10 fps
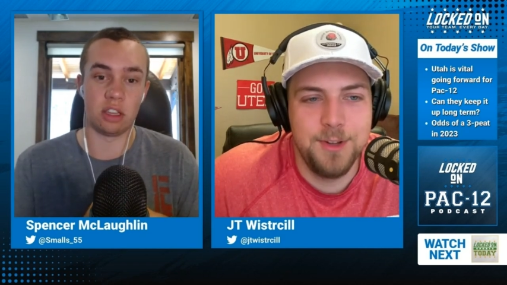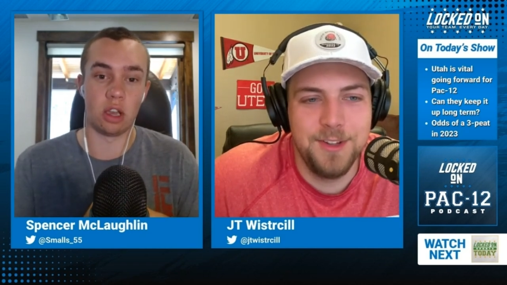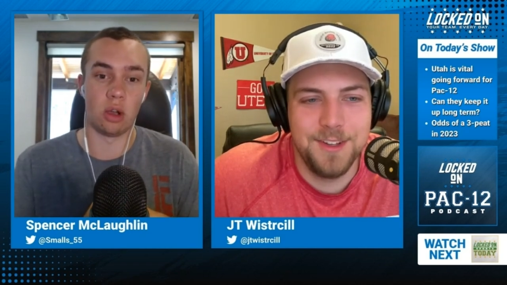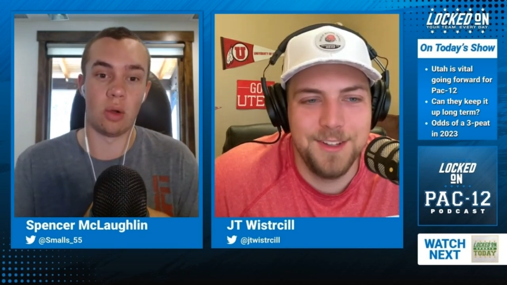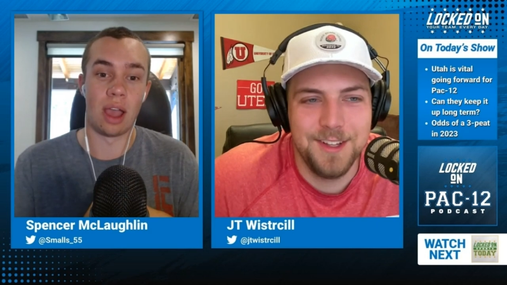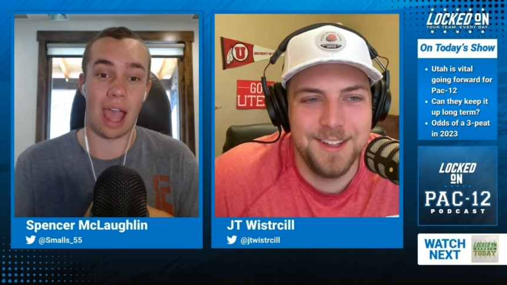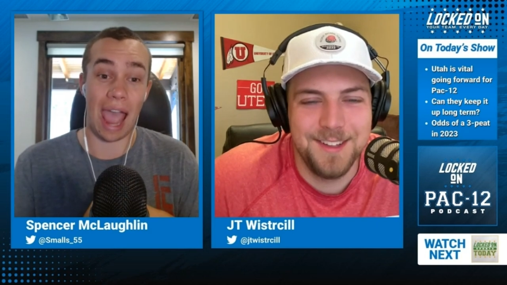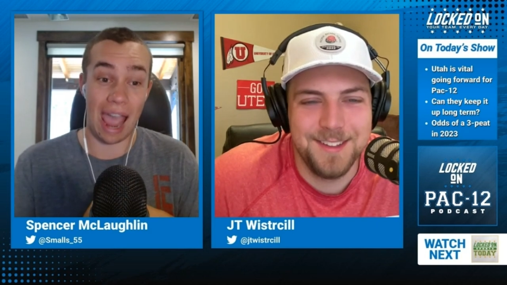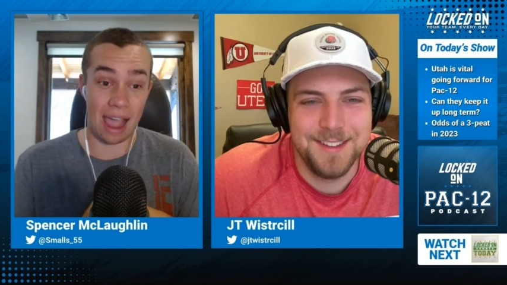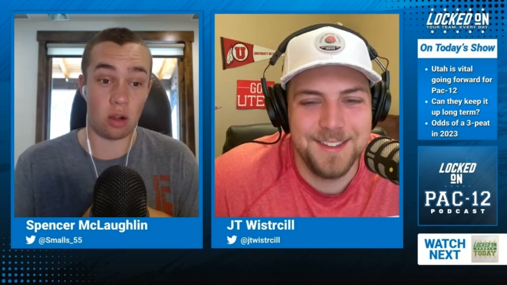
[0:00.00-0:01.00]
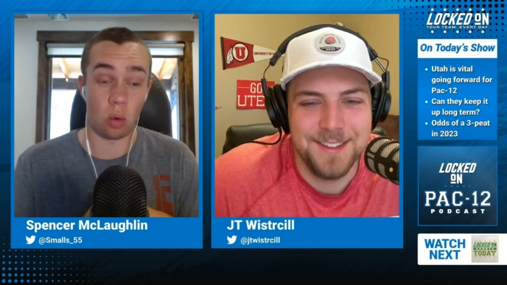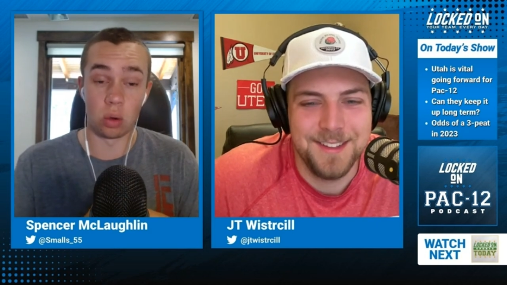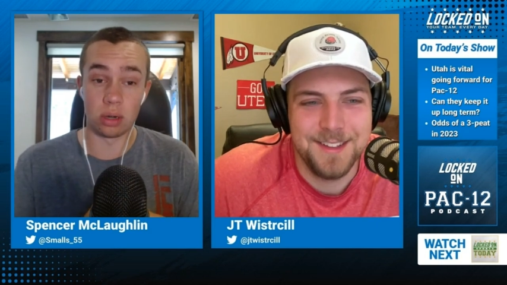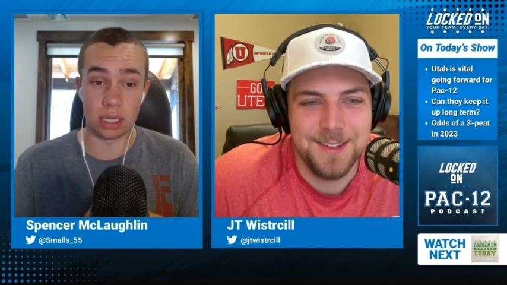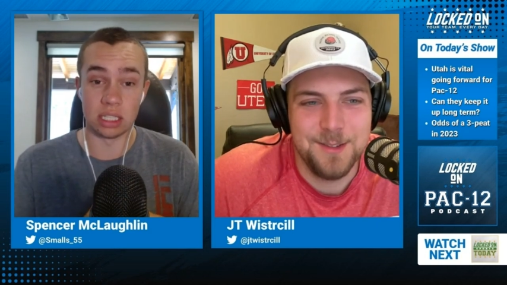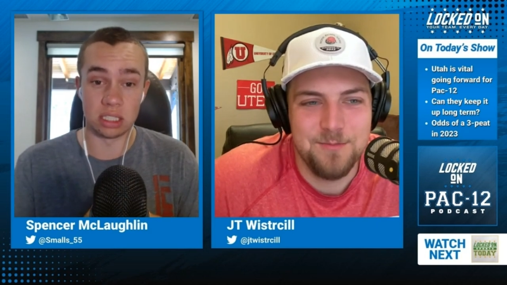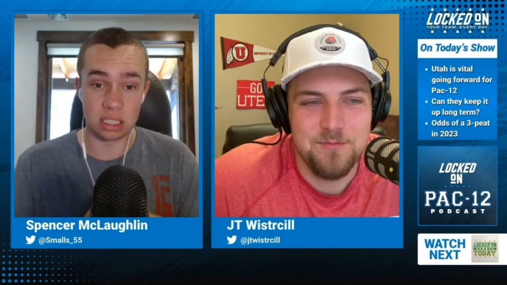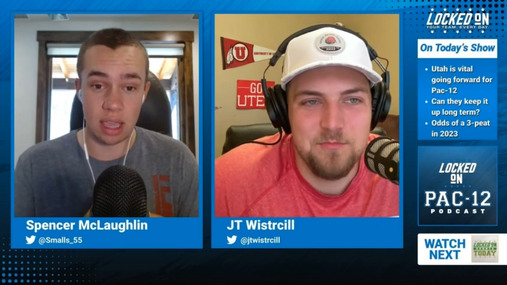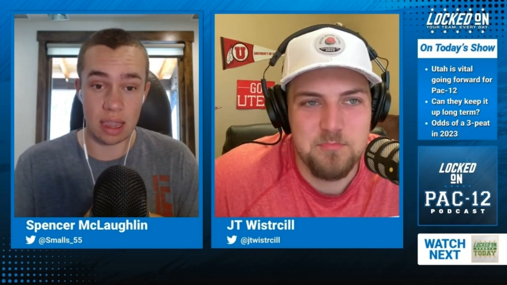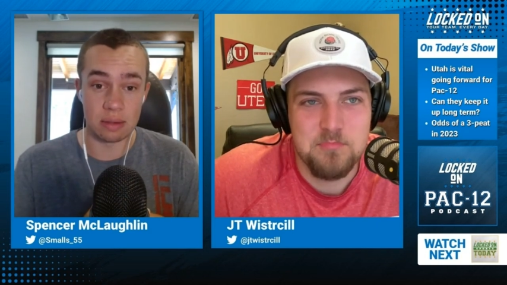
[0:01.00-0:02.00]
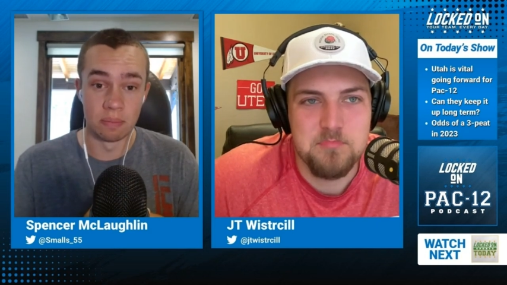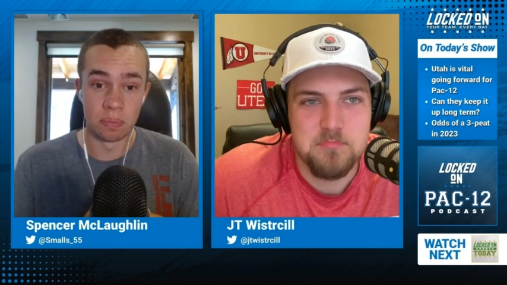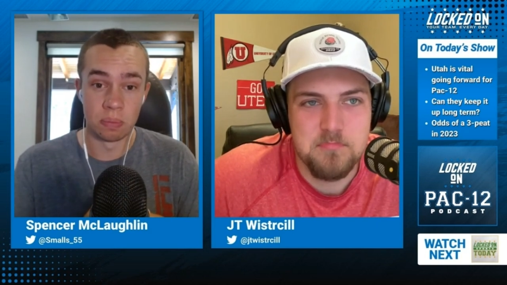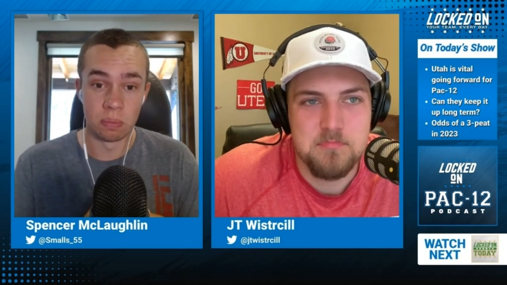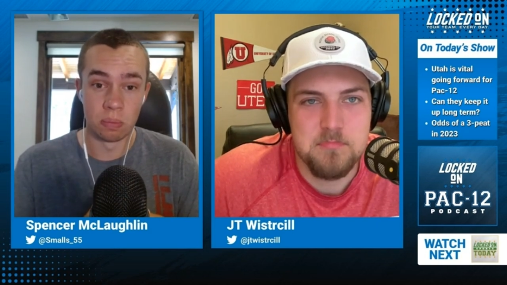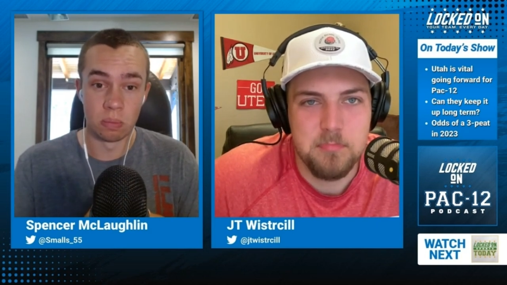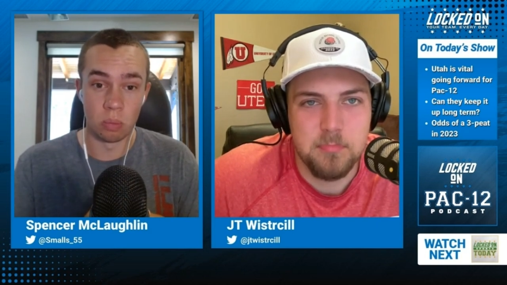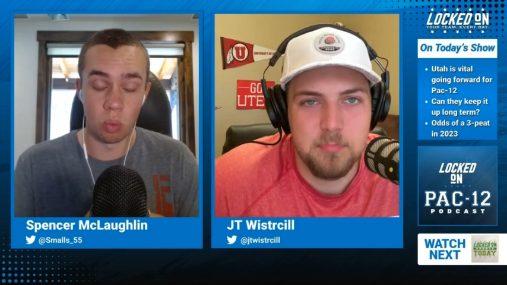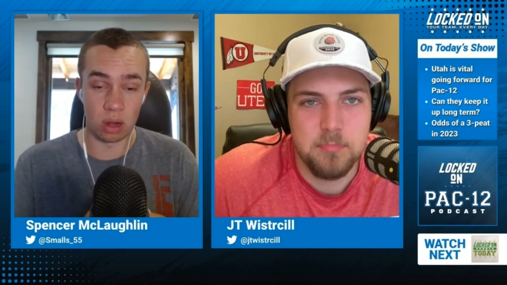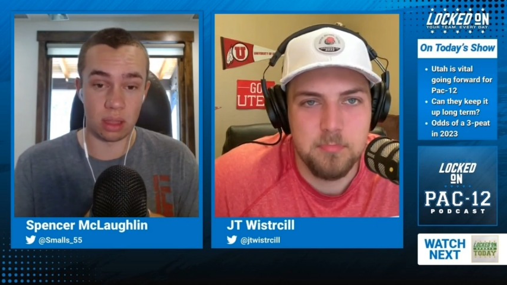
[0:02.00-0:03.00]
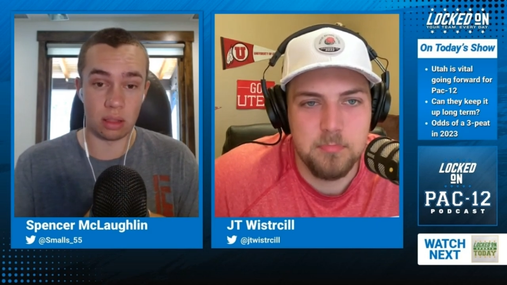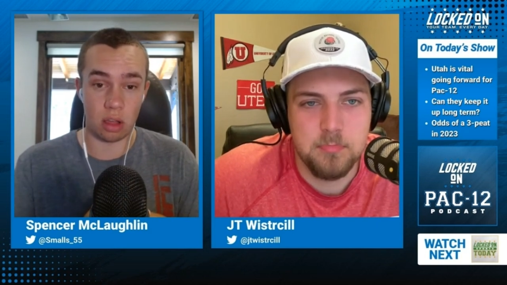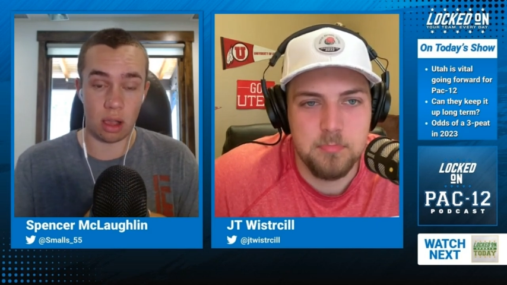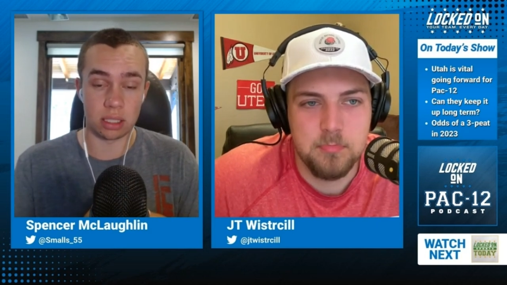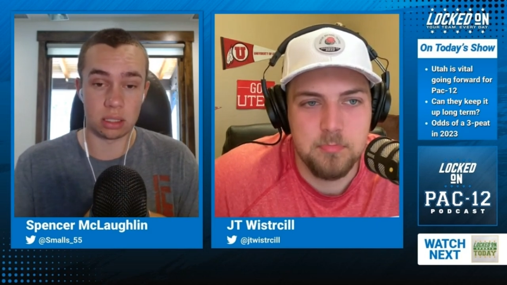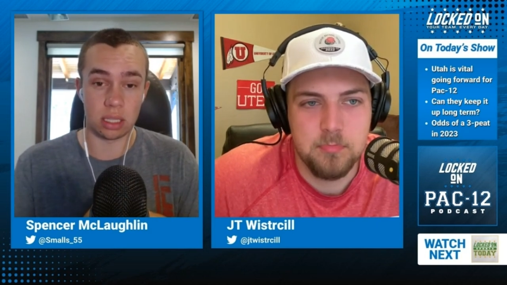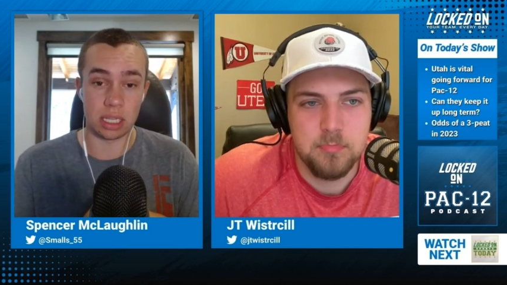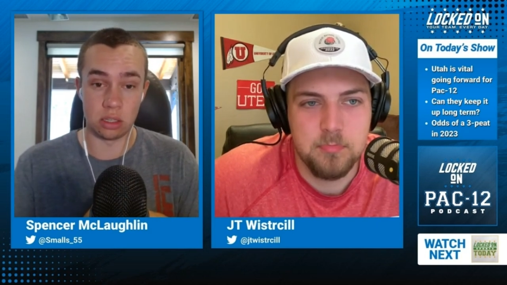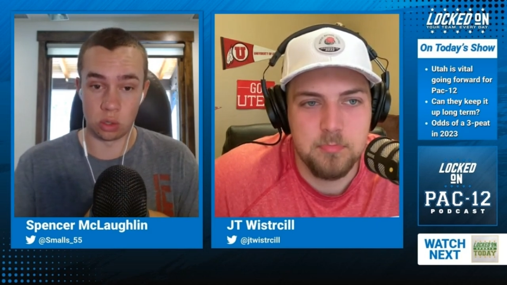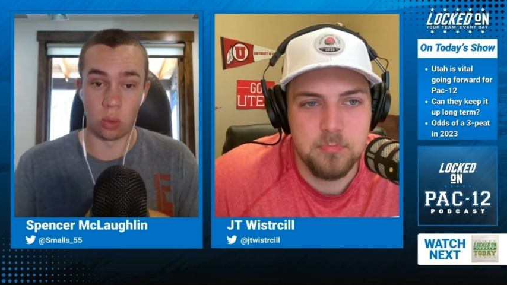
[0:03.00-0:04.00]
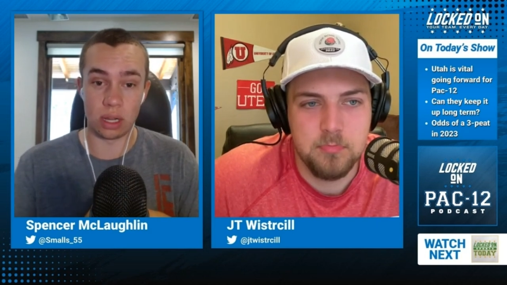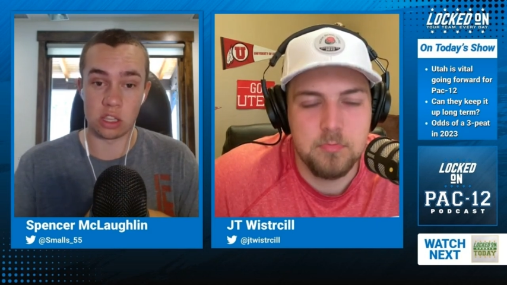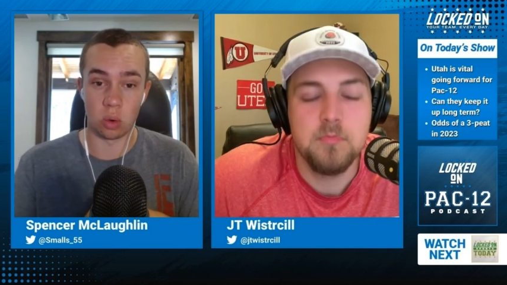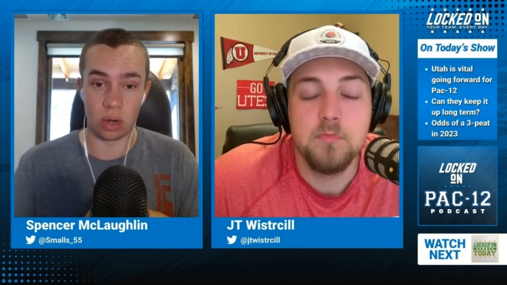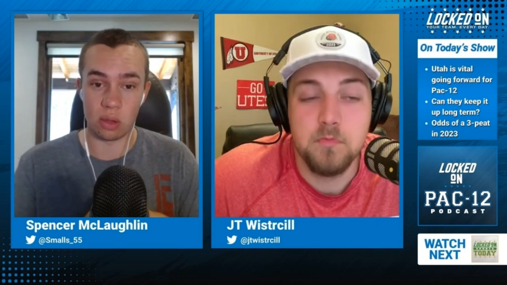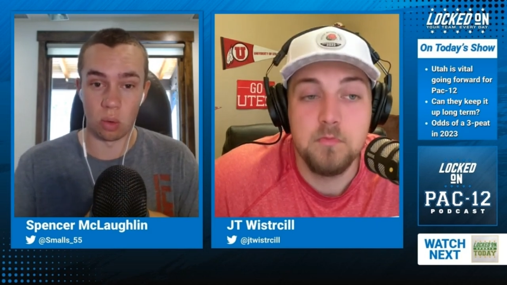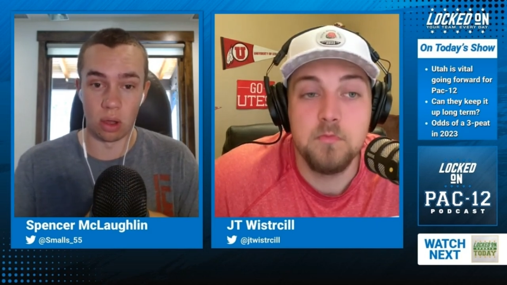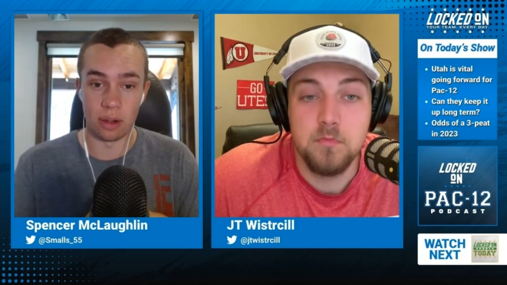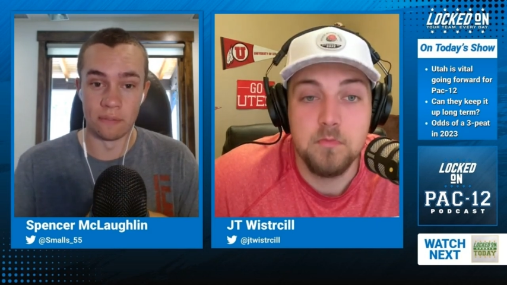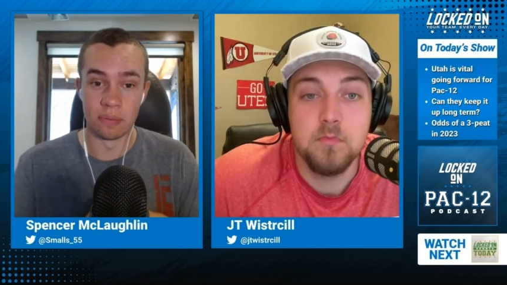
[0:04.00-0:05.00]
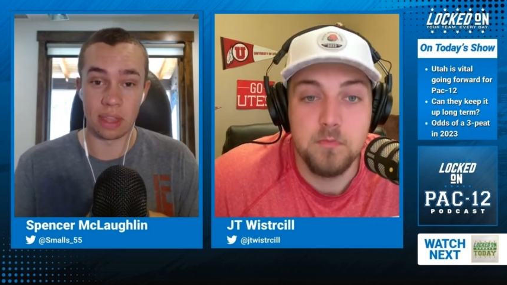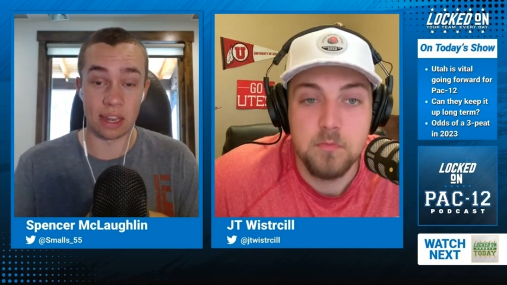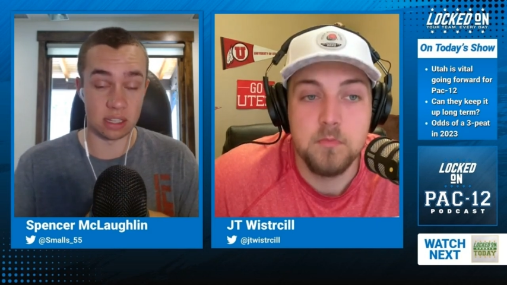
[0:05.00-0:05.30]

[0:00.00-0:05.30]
Speaker 1: to go at Oregon State, where they lost in 2021 and